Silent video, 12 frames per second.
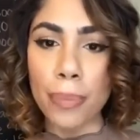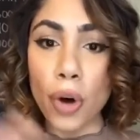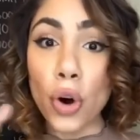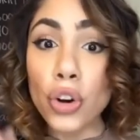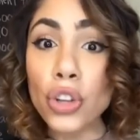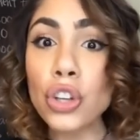
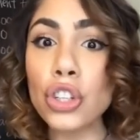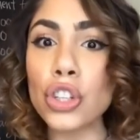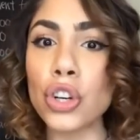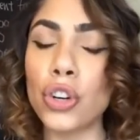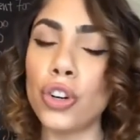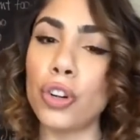on your
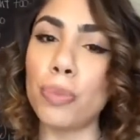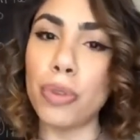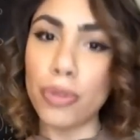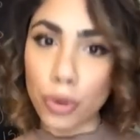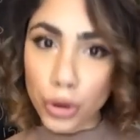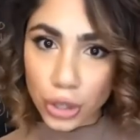journal
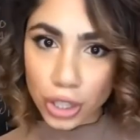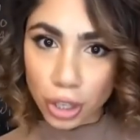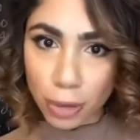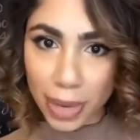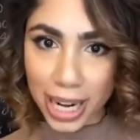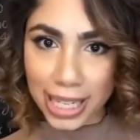before you start
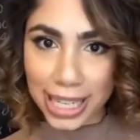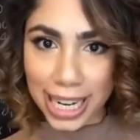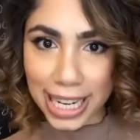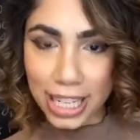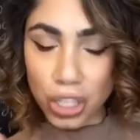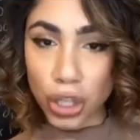meditating,